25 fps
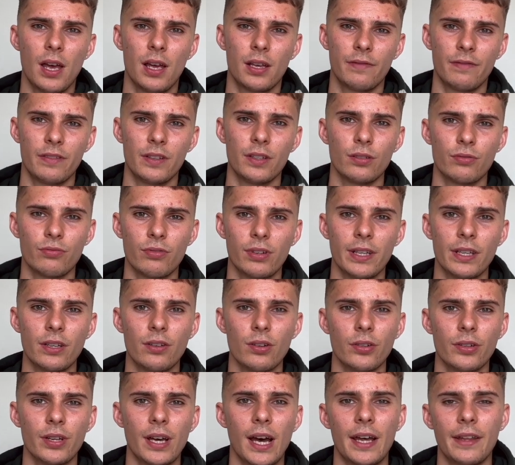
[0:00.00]
feels really
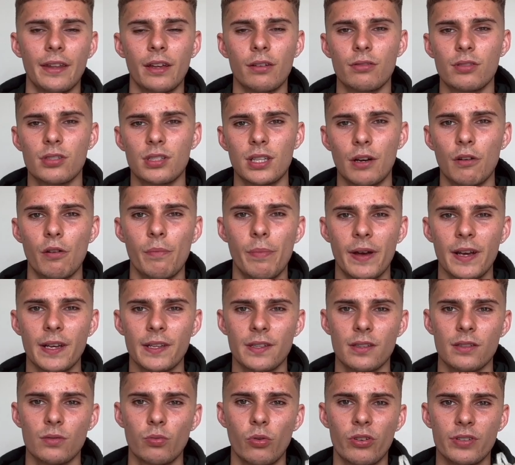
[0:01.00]
good at those slower
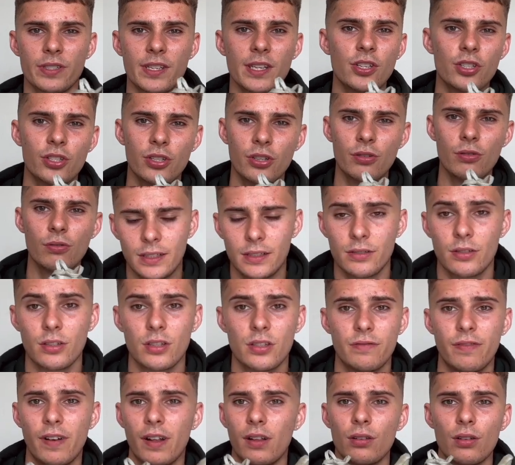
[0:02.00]
paces, whereas this shoe just
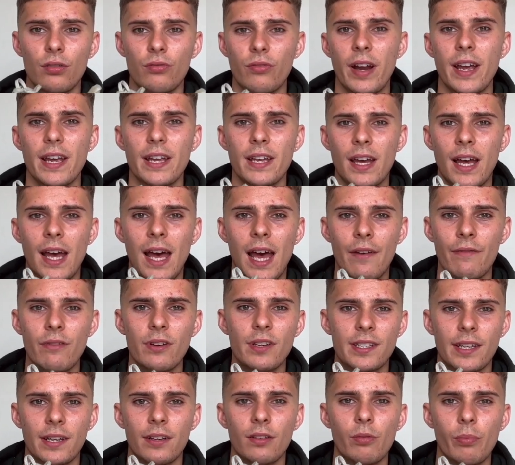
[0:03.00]
felt great at every
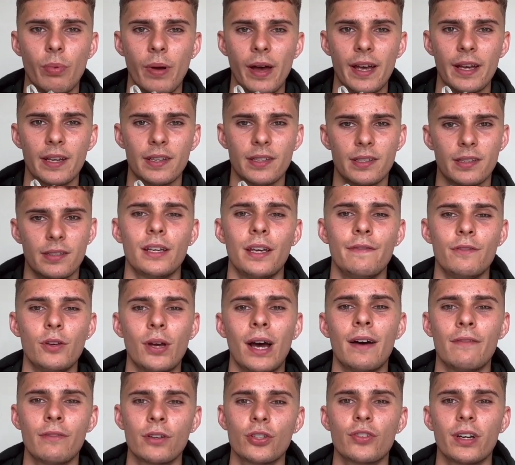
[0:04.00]
single pace. If you
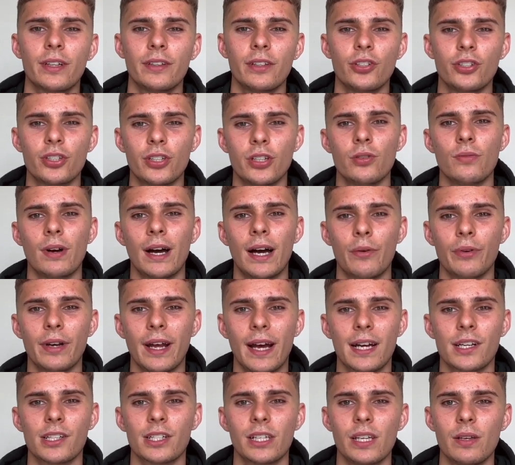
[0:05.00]
haven't tried the shoe, I would
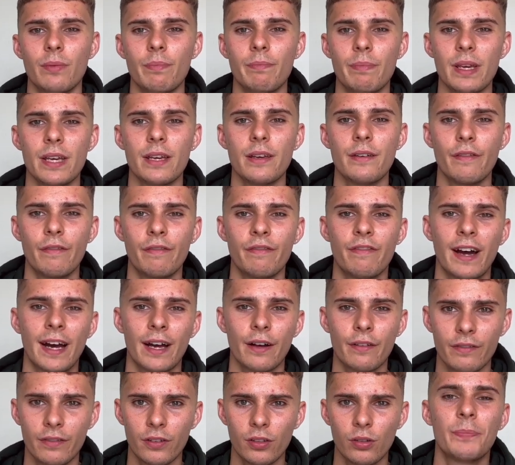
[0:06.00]
actually be
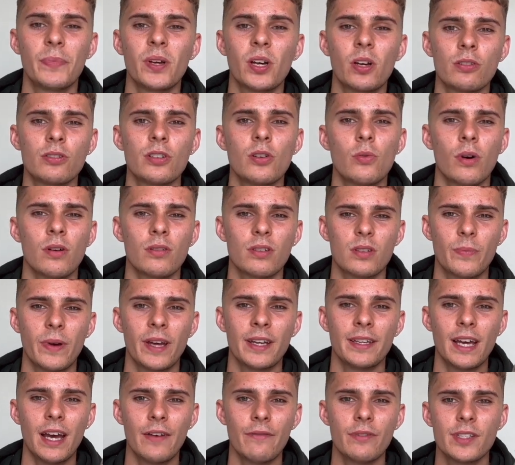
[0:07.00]
thankful, because you won't
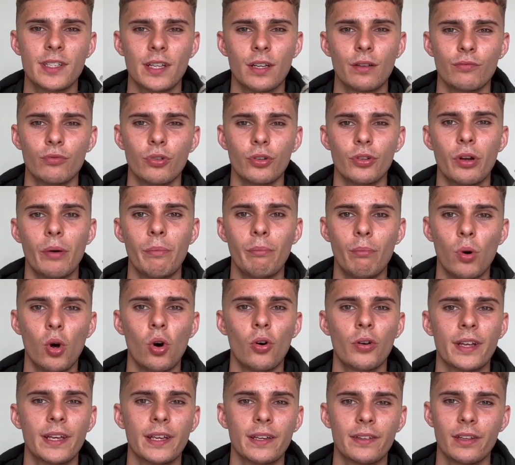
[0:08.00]
spend every single run
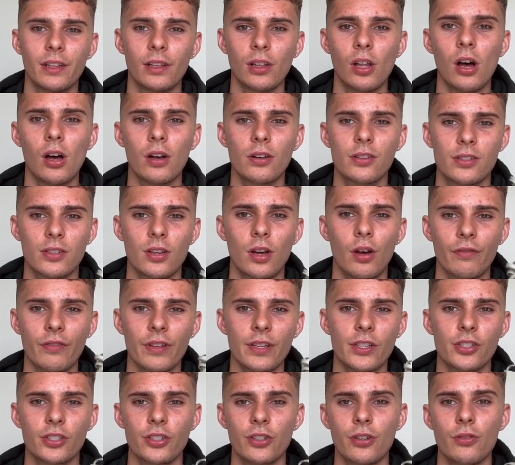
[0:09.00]
mourning the loss of
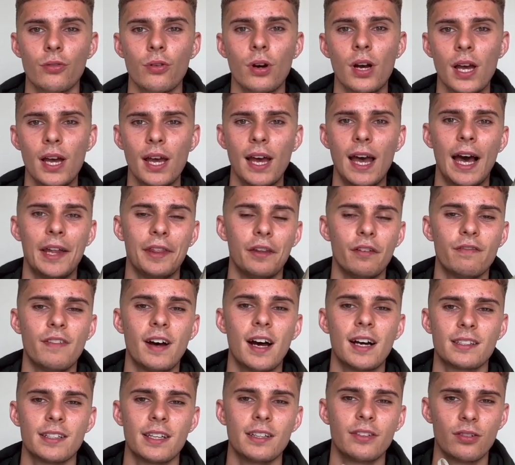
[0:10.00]
this shoe and the
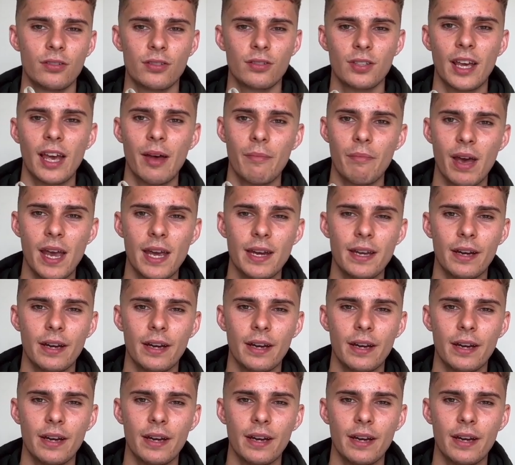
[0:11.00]
fact it doesn't get made